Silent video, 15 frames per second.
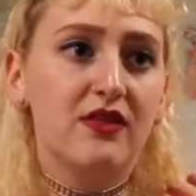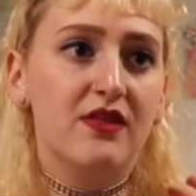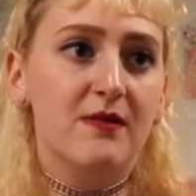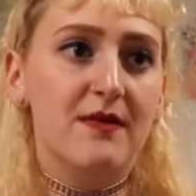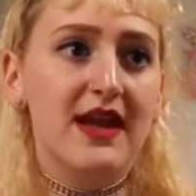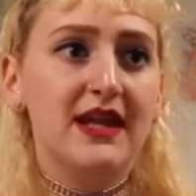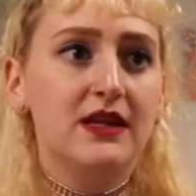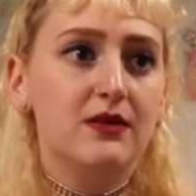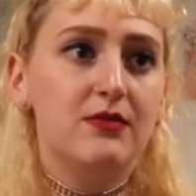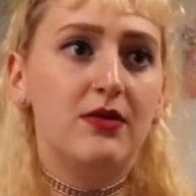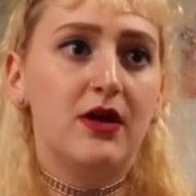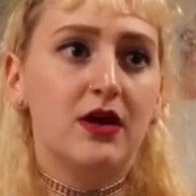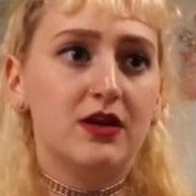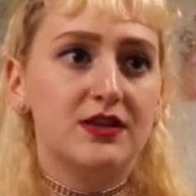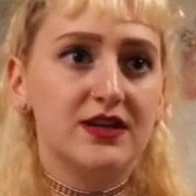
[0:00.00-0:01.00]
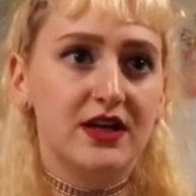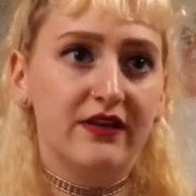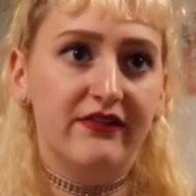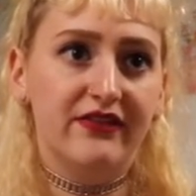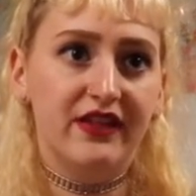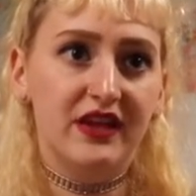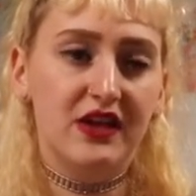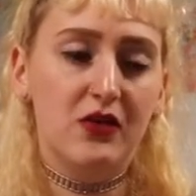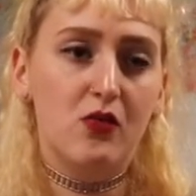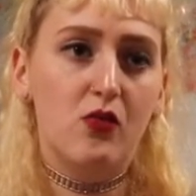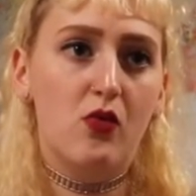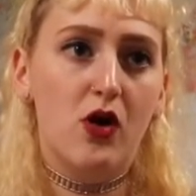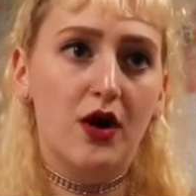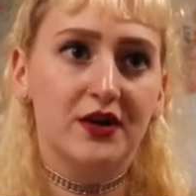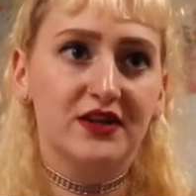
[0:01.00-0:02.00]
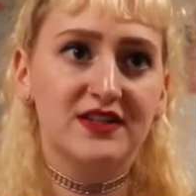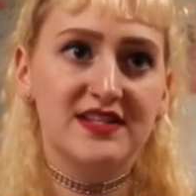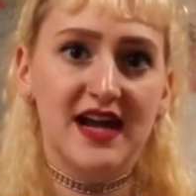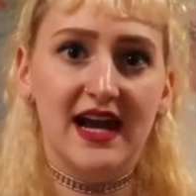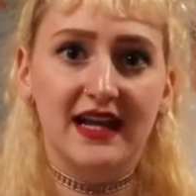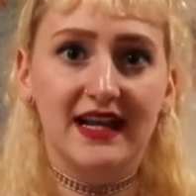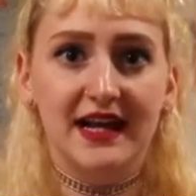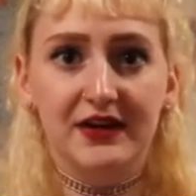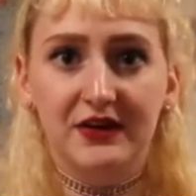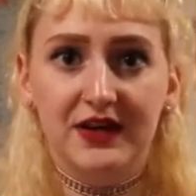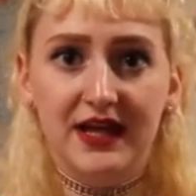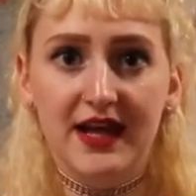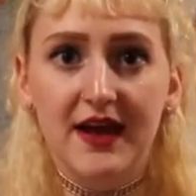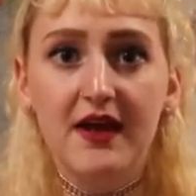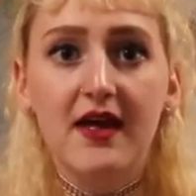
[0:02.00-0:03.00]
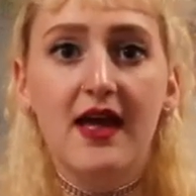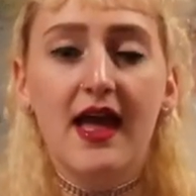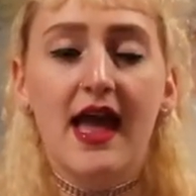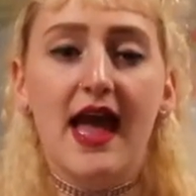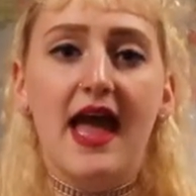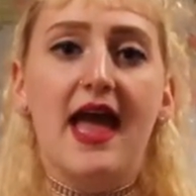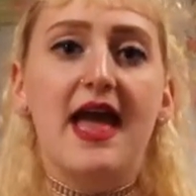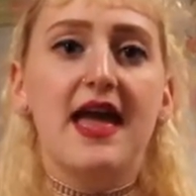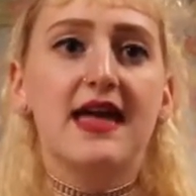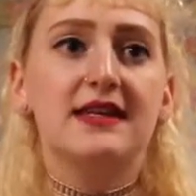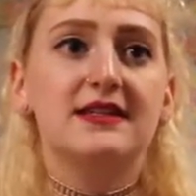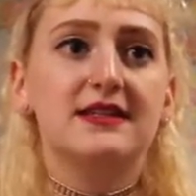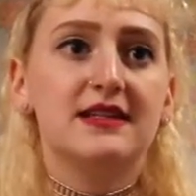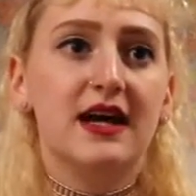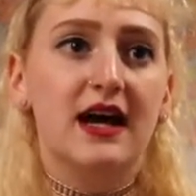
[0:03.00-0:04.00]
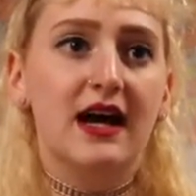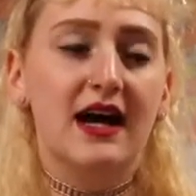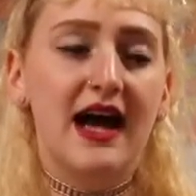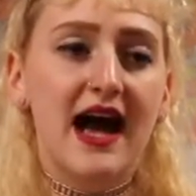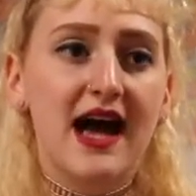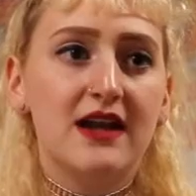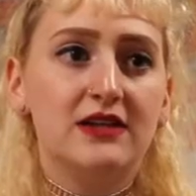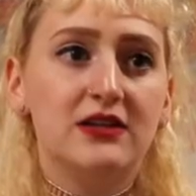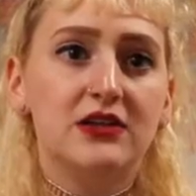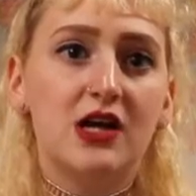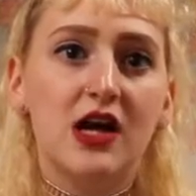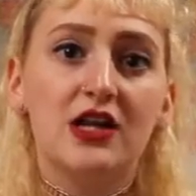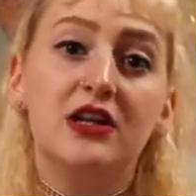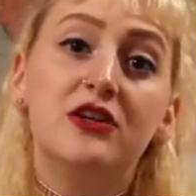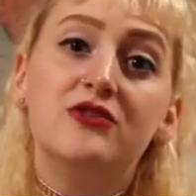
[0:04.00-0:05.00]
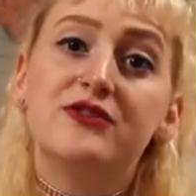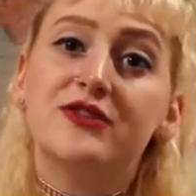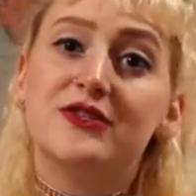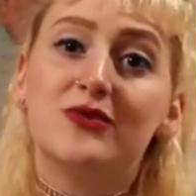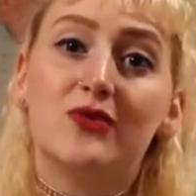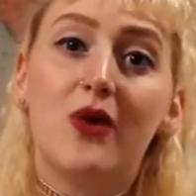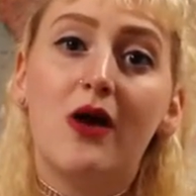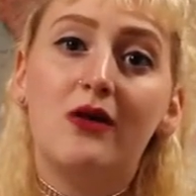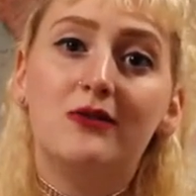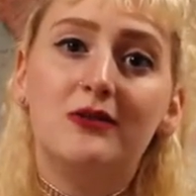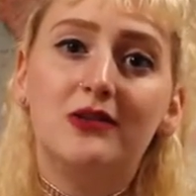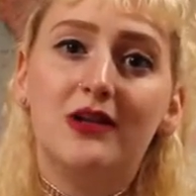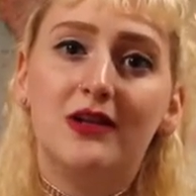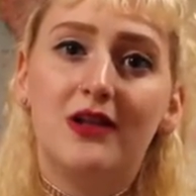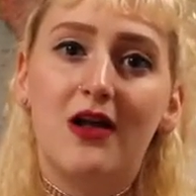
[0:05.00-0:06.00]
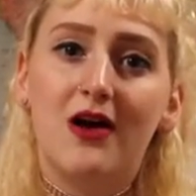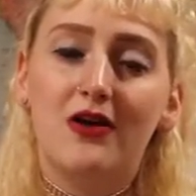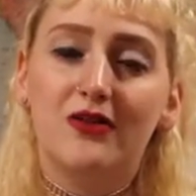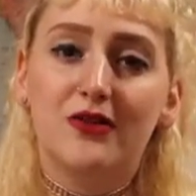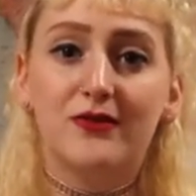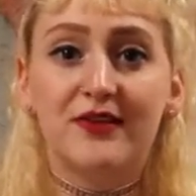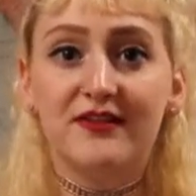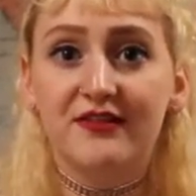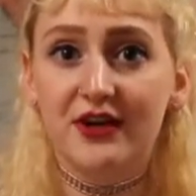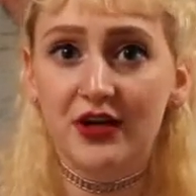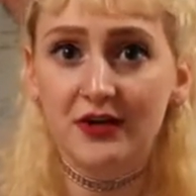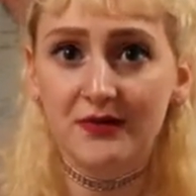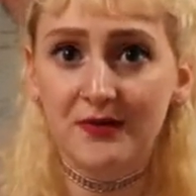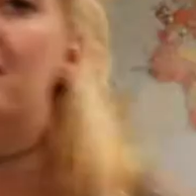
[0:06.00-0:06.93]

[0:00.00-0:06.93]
the main part of the Waterside area and had a little stroll along the river.